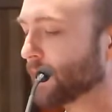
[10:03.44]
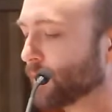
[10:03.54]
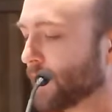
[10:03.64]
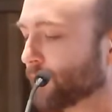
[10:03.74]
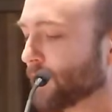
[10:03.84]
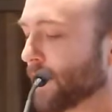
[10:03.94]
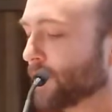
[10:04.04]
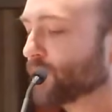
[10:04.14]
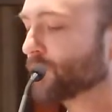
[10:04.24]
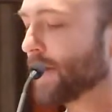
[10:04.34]

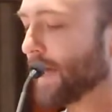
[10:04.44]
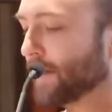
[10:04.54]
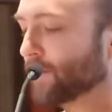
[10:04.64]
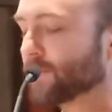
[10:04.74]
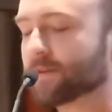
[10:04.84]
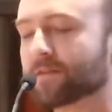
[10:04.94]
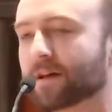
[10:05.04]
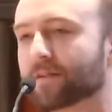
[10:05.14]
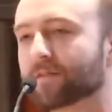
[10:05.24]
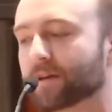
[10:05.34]
gratification and
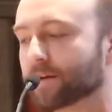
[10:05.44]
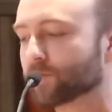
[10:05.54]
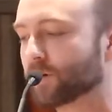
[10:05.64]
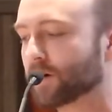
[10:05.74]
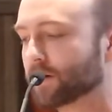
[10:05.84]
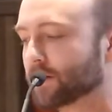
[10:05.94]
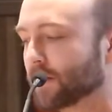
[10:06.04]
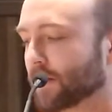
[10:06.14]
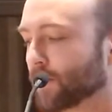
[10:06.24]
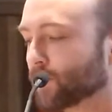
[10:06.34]
success later on
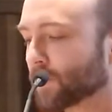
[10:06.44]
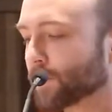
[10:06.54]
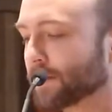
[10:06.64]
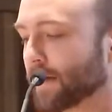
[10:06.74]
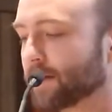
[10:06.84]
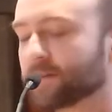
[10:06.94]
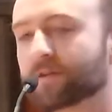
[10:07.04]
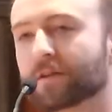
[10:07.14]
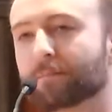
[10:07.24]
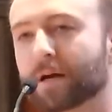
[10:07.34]
were related
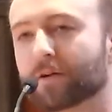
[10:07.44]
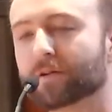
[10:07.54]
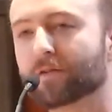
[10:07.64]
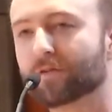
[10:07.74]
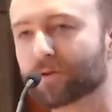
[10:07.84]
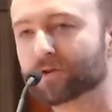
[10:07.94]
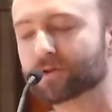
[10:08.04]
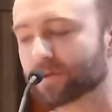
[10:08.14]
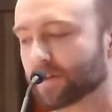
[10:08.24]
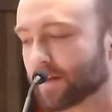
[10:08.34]
to the parent's
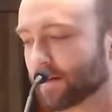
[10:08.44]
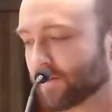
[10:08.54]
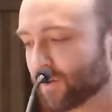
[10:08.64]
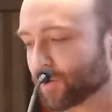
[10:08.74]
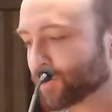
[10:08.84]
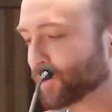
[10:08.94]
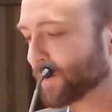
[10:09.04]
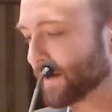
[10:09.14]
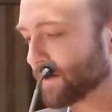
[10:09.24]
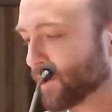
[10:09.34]

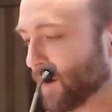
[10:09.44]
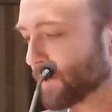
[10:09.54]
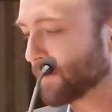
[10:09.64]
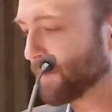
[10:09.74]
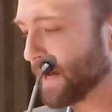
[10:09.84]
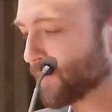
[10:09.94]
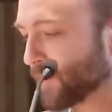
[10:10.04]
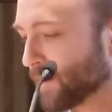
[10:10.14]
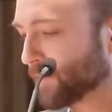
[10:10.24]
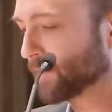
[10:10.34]
socioeconomic
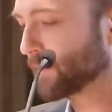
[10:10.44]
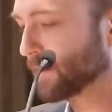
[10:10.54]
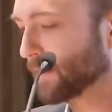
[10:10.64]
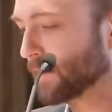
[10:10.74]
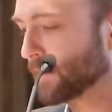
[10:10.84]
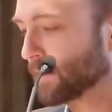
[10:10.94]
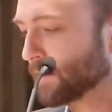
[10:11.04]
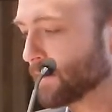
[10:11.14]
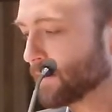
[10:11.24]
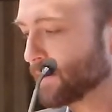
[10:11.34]
background.
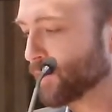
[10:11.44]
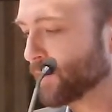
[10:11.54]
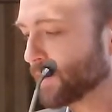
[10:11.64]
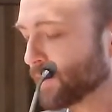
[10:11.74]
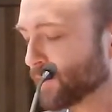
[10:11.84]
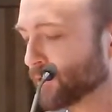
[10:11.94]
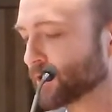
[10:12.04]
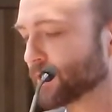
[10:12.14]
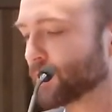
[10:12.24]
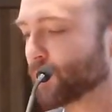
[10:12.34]
The new
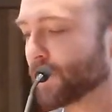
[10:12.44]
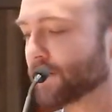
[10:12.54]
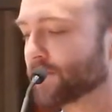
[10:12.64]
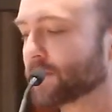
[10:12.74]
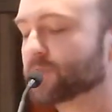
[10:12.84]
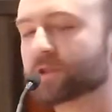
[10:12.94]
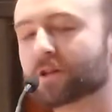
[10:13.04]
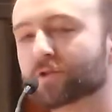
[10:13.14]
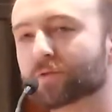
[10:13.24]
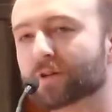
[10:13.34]
conclusion was that
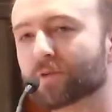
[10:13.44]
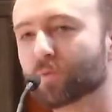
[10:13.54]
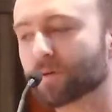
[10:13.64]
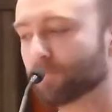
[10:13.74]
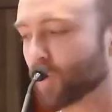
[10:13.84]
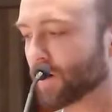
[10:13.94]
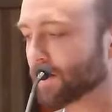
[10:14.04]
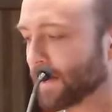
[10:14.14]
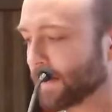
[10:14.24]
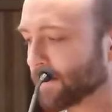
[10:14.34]
children were more
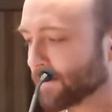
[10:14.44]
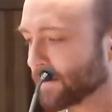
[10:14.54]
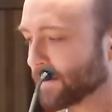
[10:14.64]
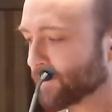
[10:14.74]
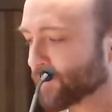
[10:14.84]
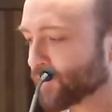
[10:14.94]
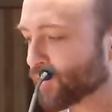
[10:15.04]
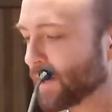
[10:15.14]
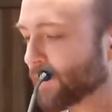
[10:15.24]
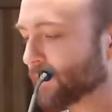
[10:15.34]
likely to
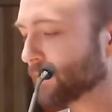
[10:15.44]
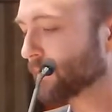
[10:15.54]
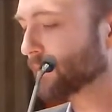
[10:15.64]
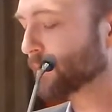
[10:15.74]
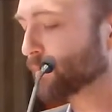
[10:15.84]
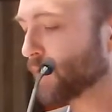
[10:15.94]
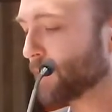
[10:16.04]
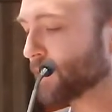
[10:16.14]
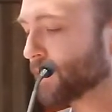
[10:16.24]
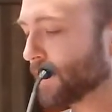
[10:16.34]
trust that the
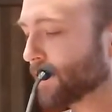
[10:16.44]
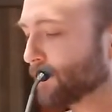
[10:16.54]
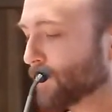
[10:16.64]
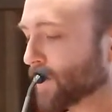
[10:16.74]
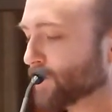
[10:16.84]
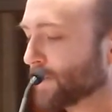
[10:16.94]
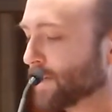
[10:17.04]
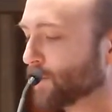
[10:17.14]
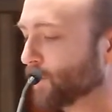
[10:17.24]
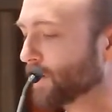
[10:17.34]
promised second
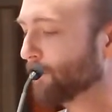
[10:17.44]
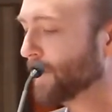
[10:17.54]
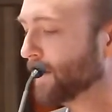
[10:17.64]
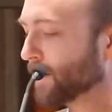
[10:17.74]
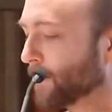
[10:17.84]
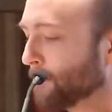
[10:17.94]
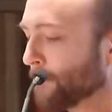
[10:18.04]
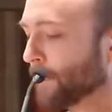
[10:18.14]
marshmallow would appear